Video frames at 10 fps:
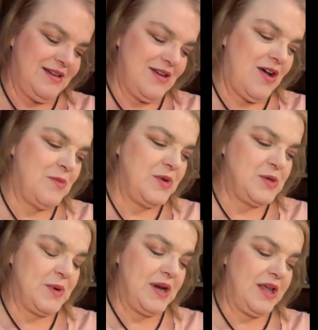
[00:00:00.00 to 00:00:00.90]
on
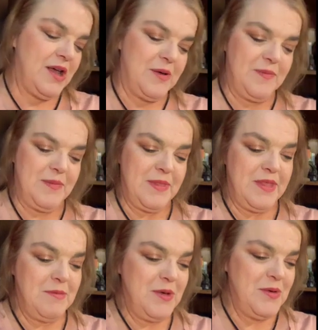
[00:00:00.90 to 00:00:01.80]
which way to go.
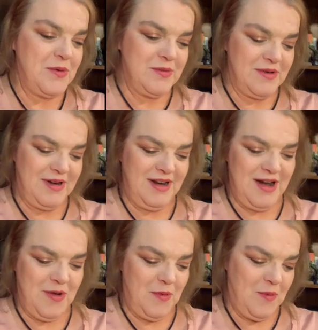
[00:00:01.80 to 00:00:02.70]
The Moon, you
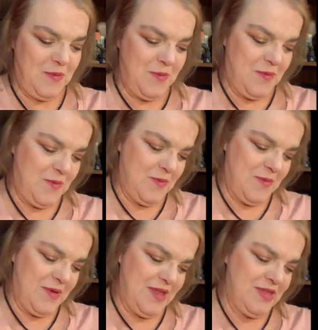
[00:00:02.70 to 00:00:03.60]
know,
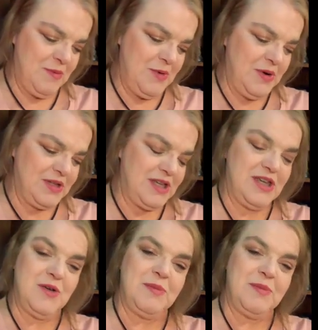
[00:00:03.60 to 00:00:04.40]
the Moon is cute